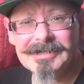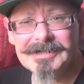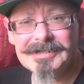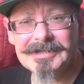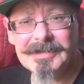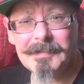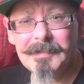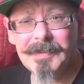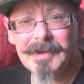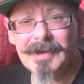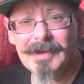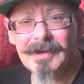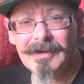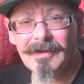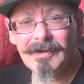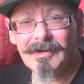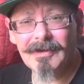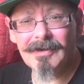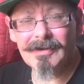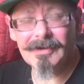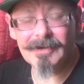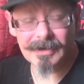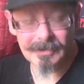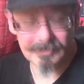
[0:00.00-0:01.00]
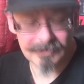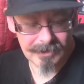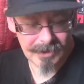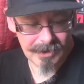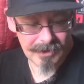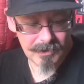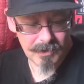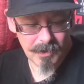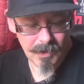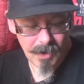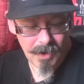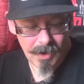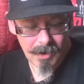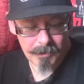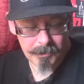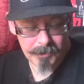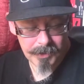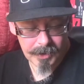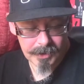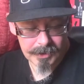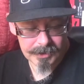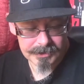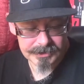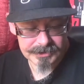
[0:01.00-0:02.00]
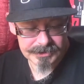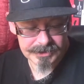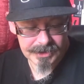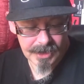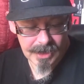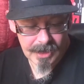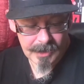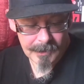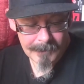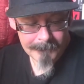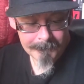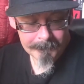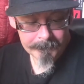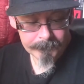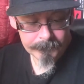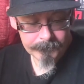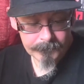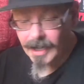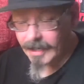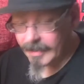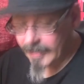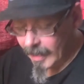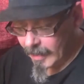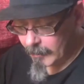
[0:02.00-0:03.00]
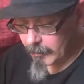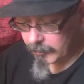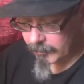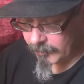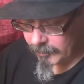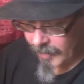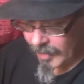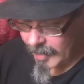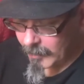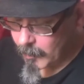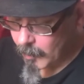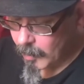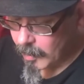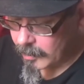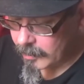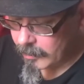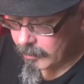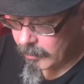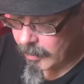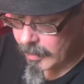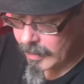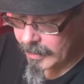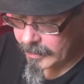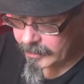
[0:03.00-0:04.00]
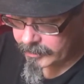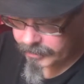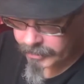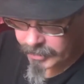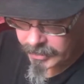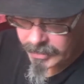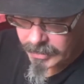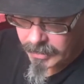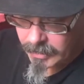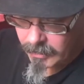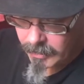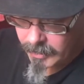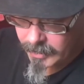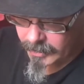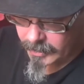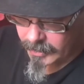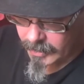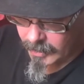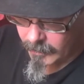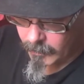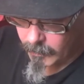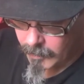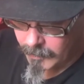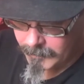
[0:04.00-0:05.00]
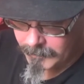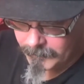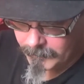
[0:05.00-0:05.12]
disappear like I don't know what. But uh, yeah, that that one I actually like that one.